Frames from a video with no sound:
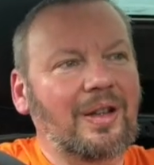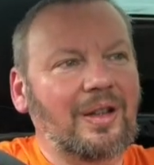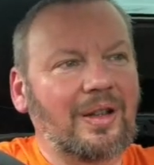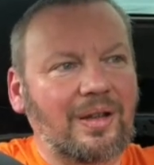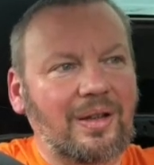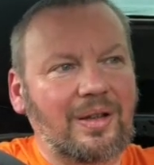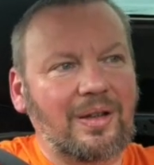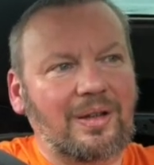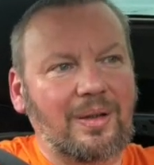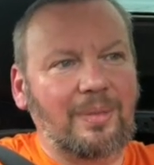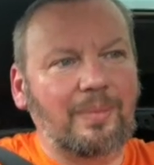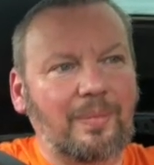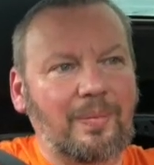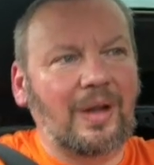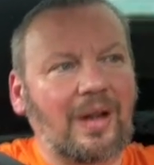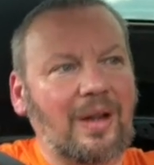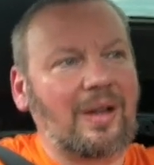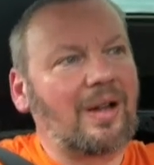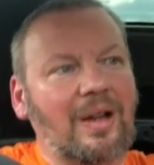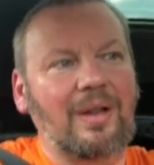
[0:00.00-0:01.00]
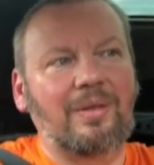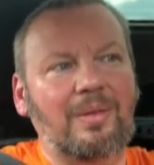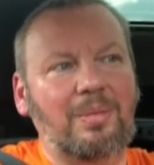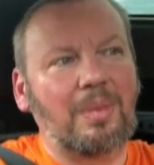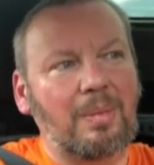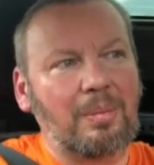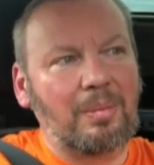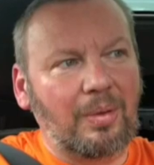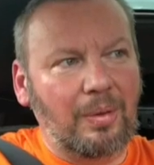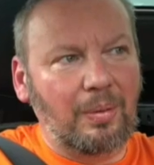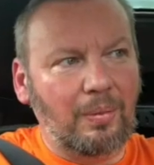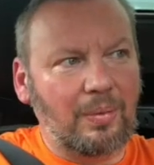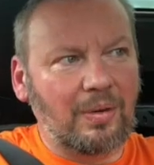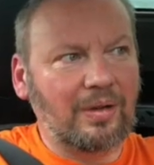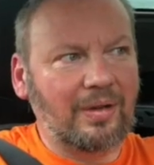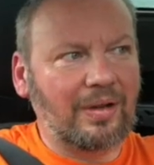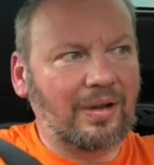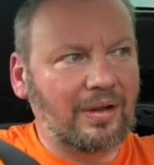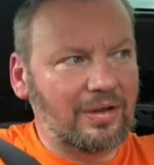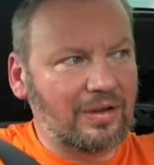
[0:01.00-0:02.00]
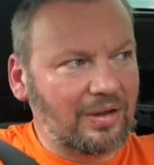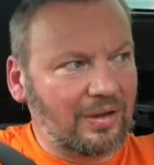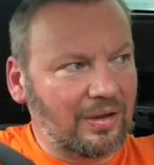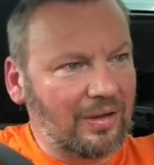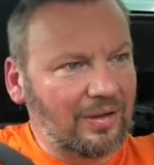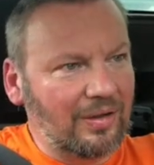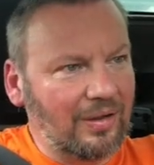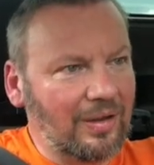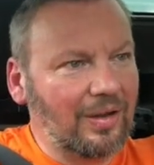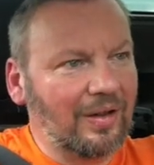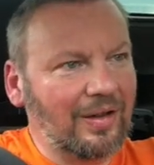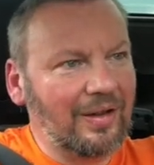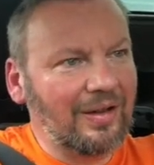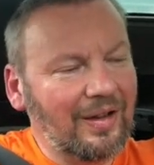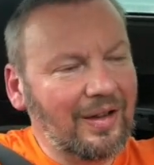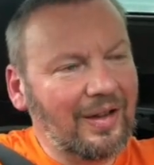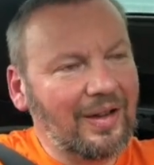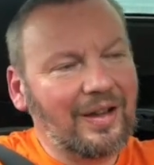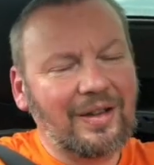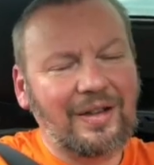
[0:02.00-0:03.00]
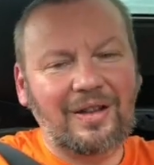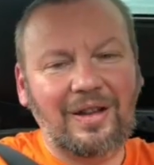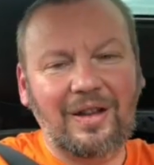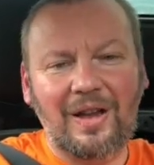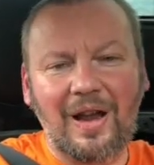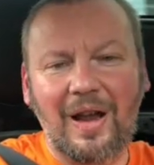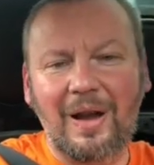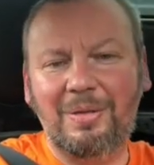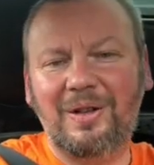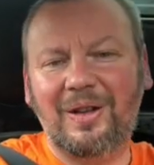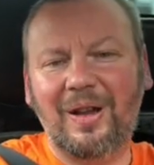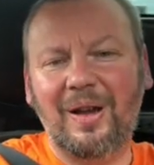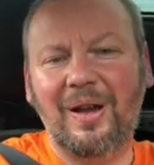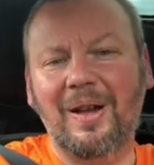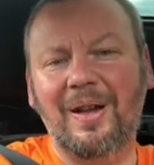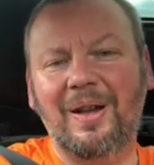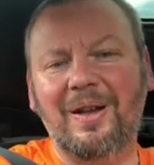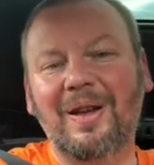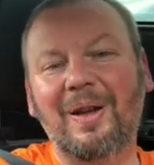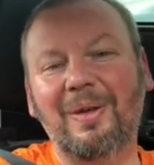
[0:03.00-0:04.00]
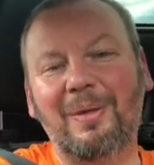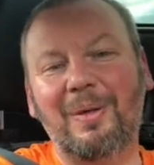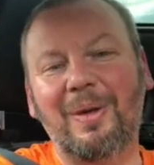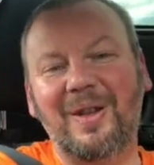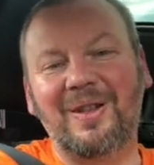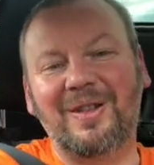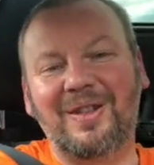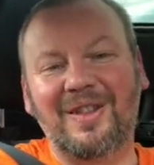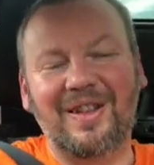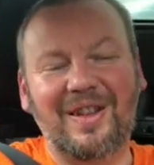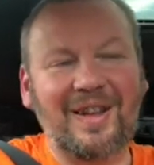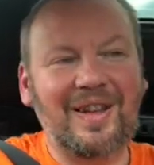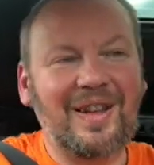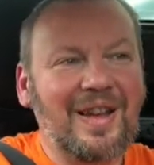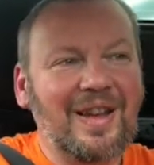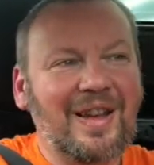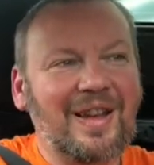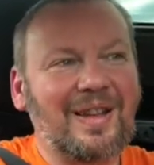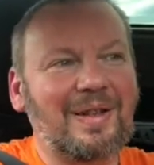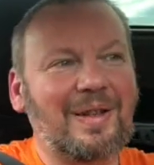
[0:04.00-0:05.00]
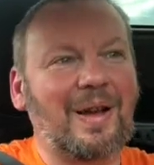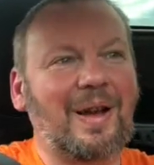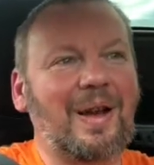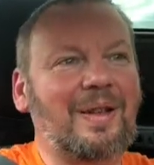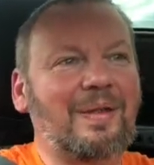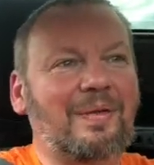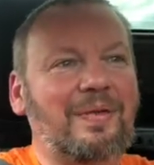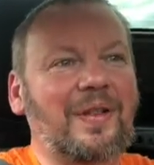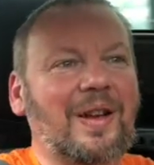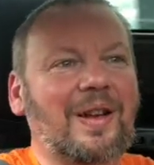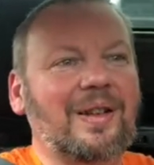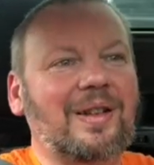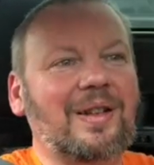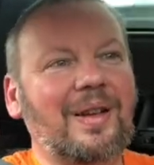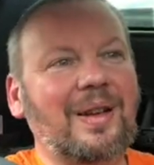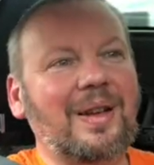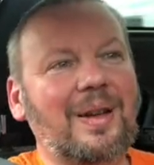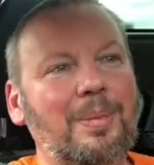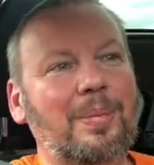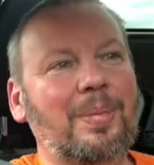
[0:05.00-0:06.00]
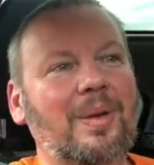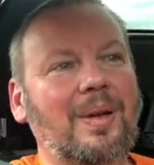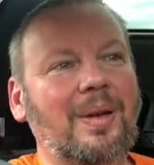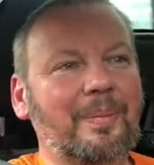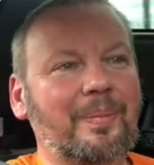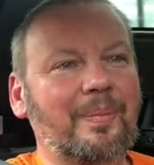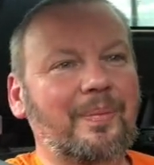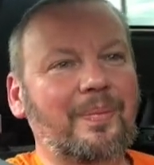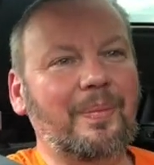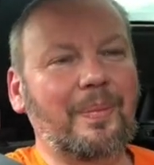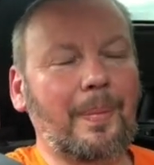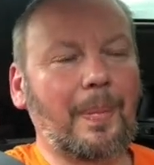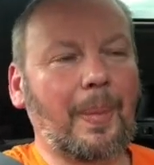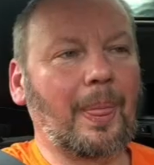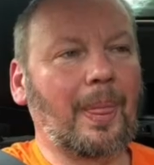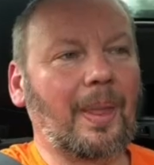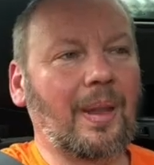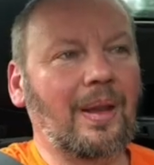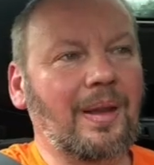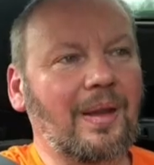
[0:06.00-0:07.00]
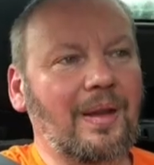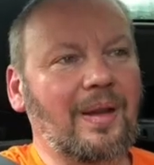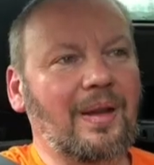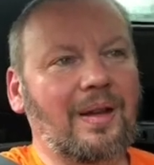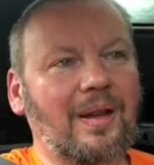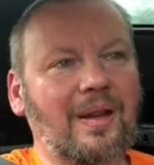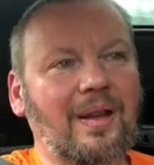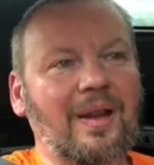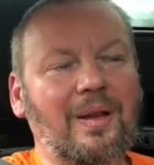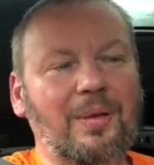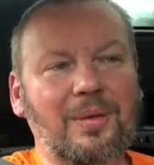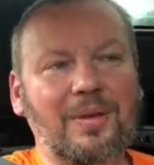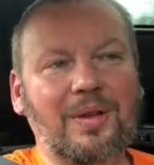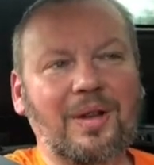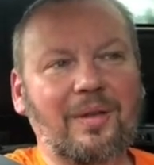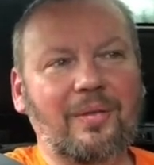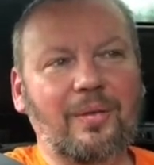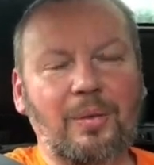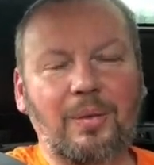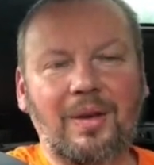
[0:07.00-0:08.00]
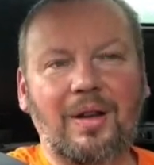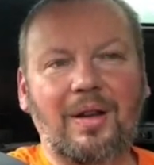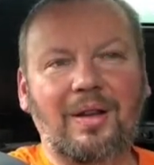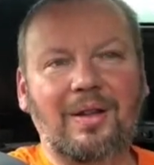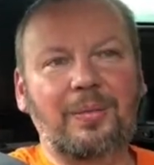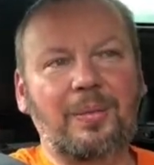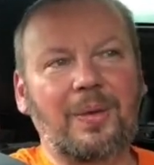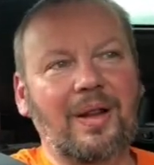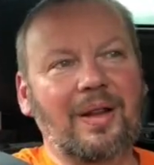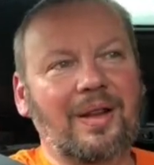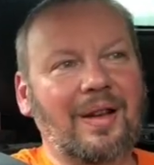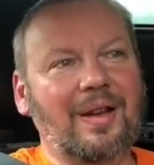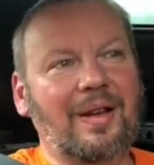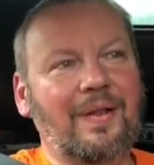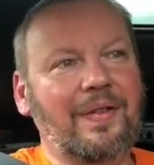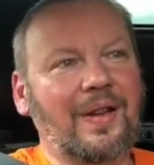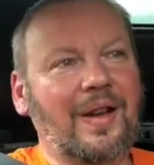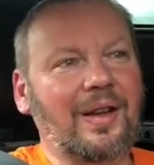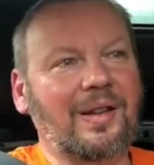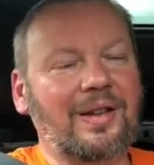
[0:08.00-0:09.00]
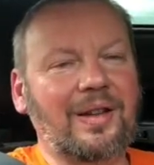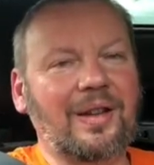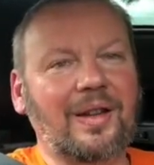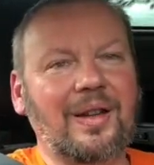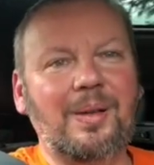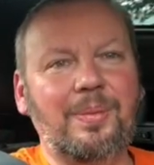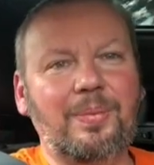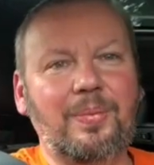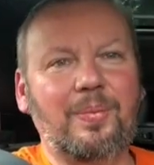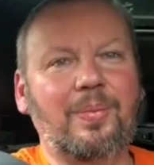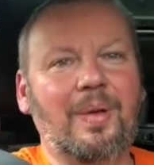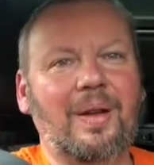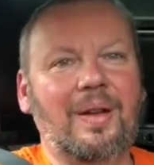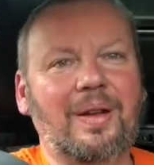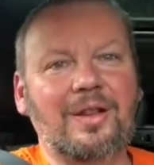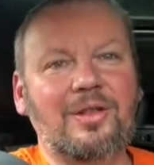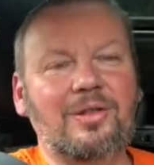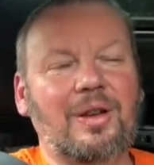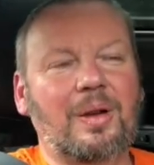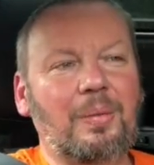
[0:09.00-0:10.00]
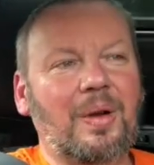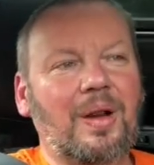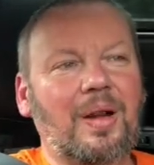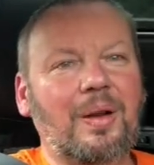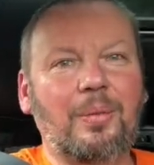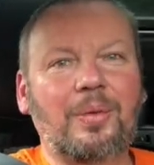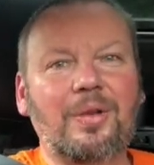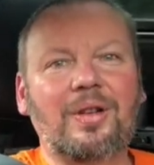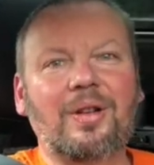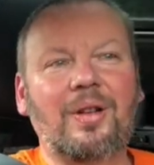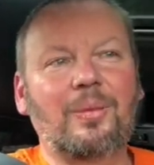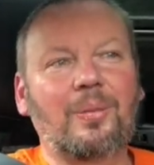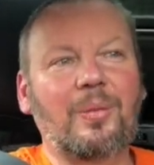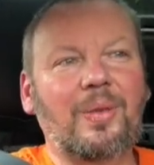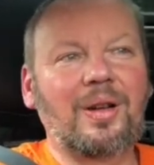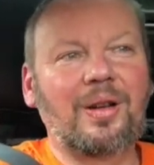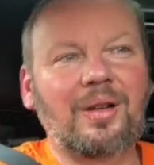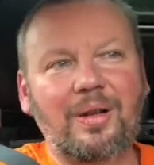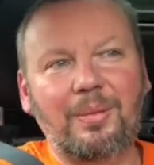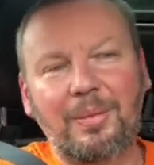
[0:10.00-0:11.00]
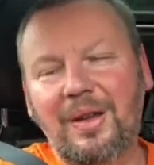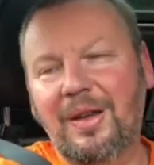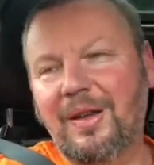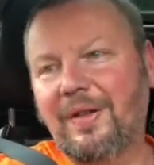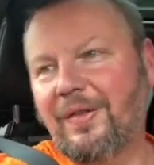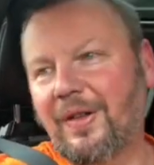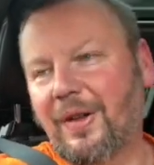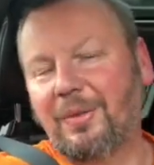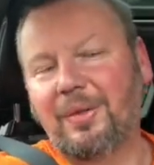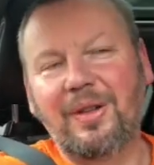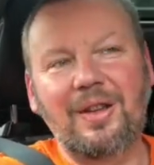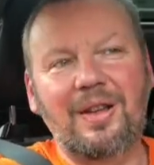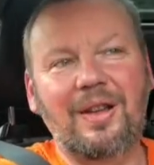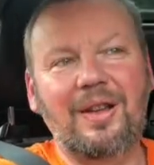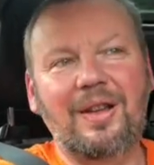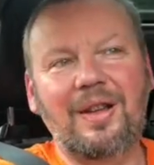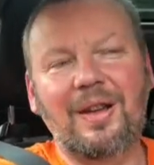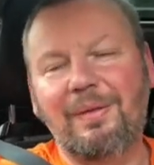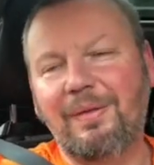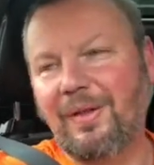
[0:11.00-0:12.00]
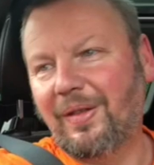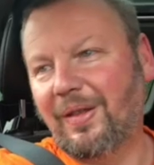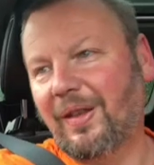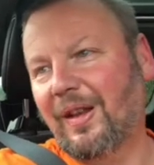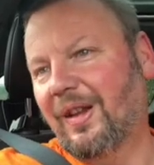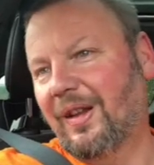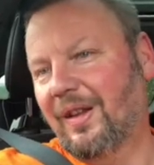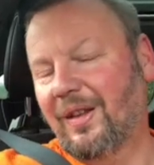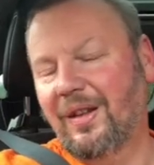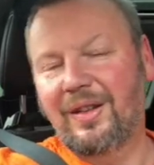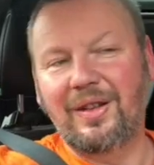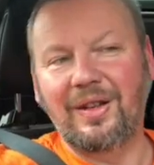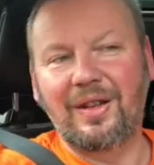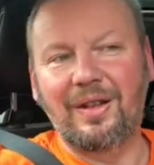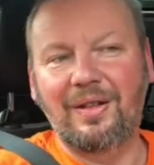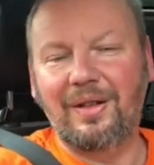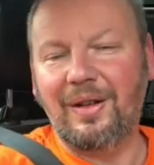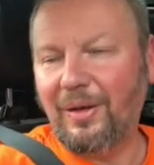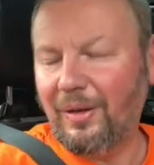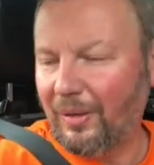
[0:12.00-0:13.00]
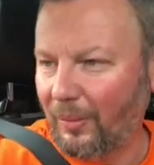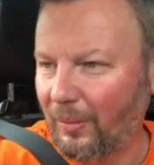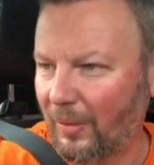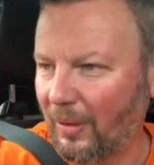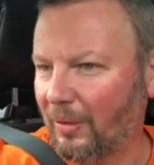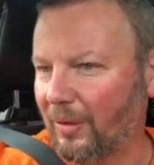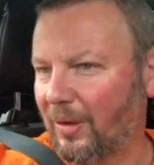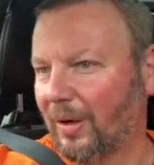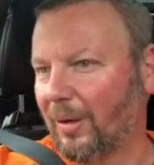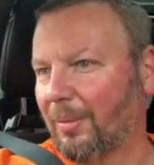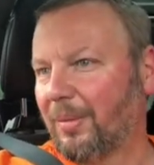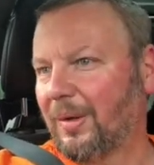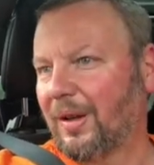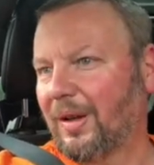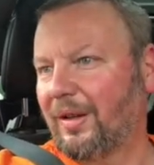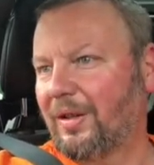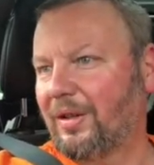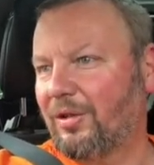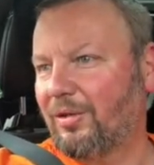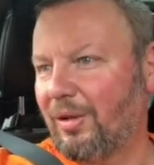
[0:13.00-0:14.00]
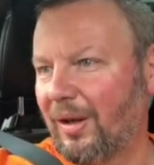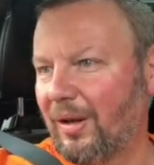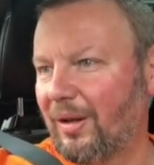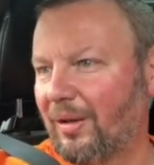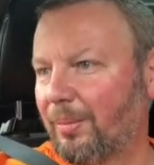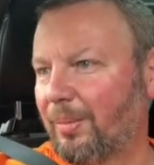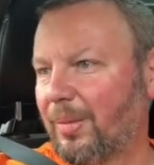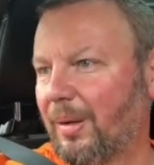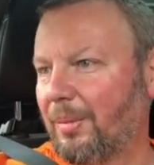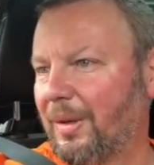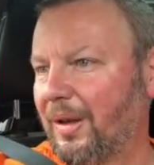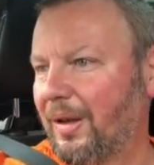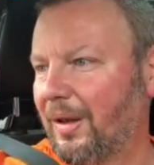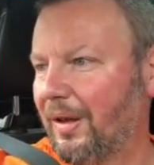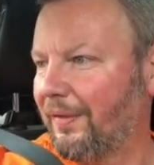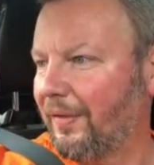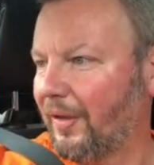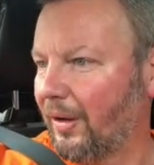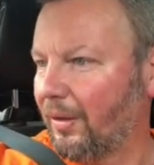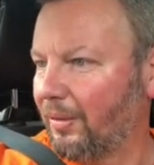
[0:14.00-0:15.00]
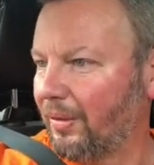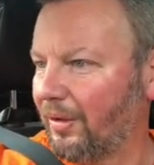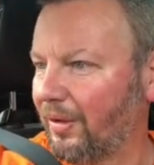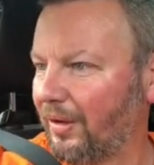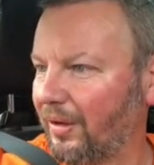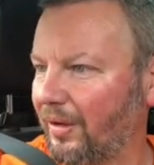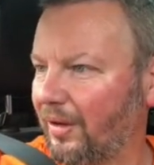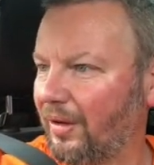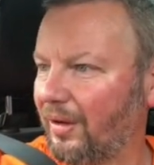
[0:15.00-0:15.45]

I can't even remember what it was, actually. This is how tired I was. But I fell asleep. I think it was another one as well that I fell asleep, literally while it was on, while I got my earphones in and everything. So I woke up nearly strangled by my earphones.